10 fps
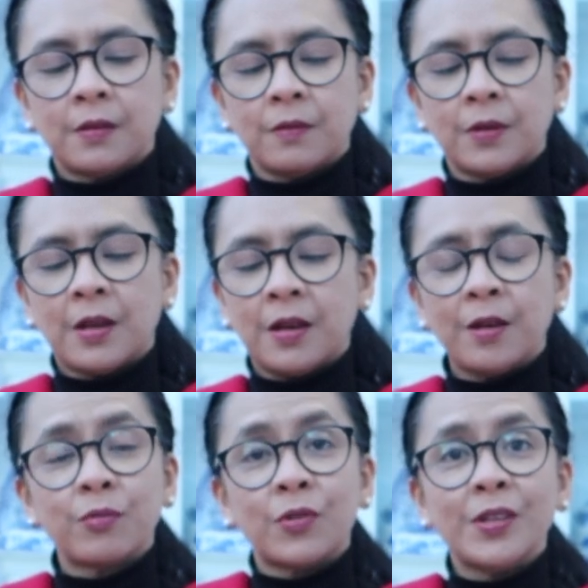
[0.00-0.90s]
Well, I
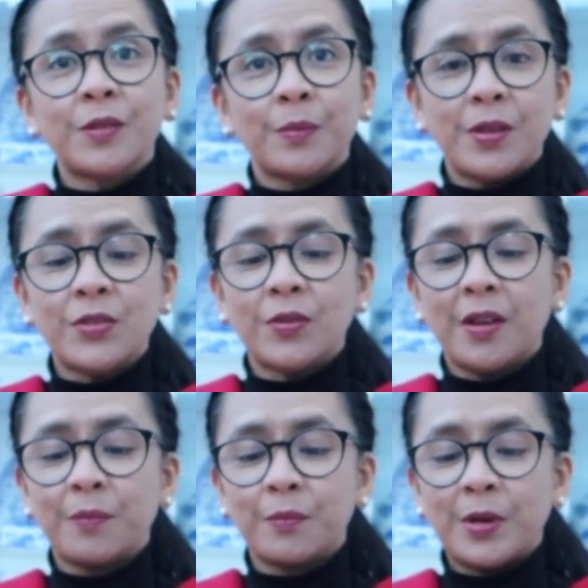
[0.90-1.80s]
love Christmas, so
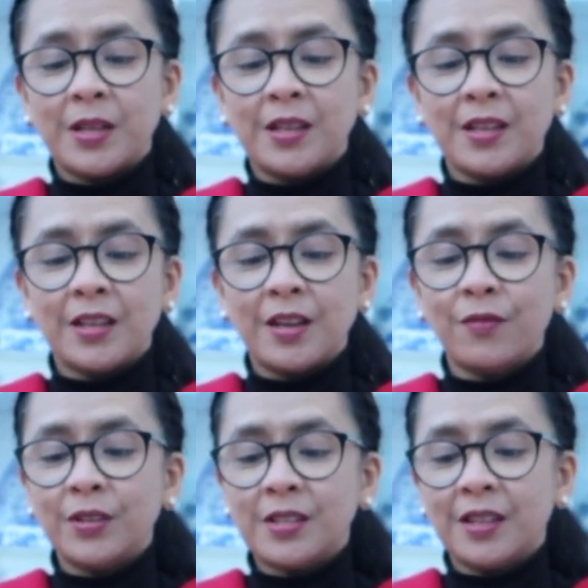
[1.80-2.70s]
I'm buying
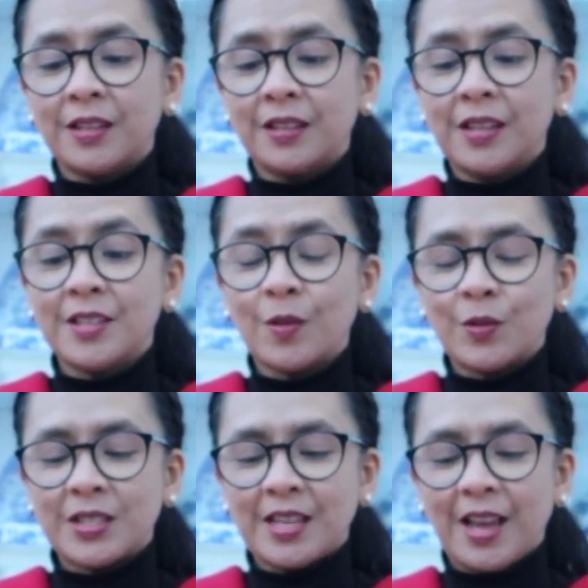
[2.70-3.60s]
everything that is
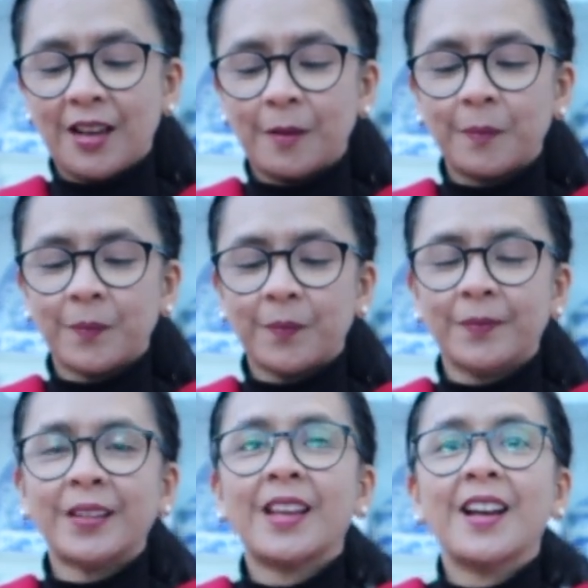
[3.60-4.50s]
on sale.
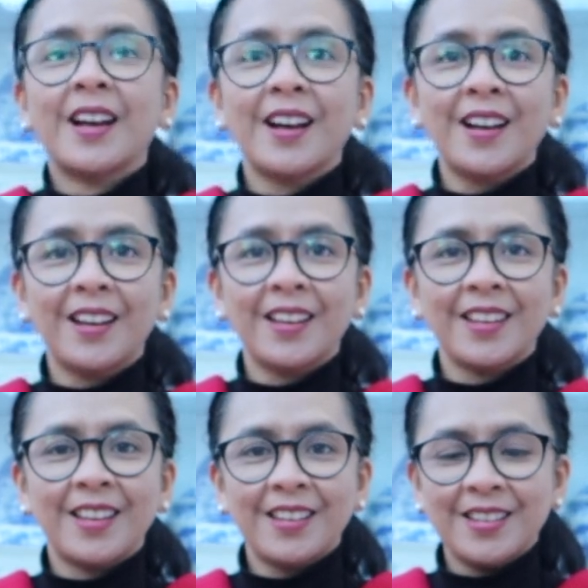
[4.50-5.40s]

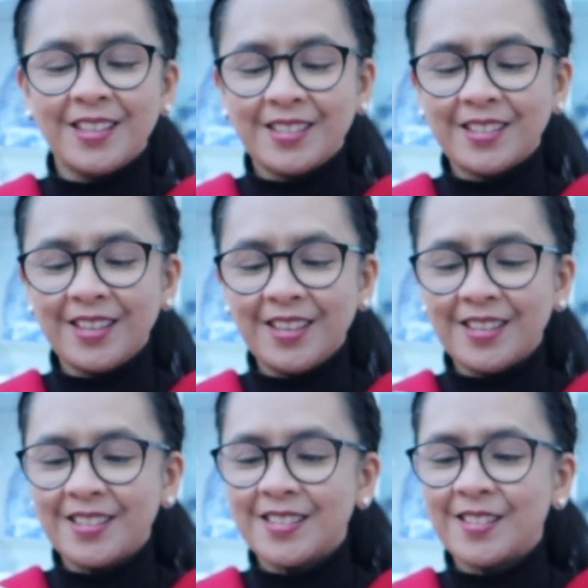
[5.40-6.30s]
And this is,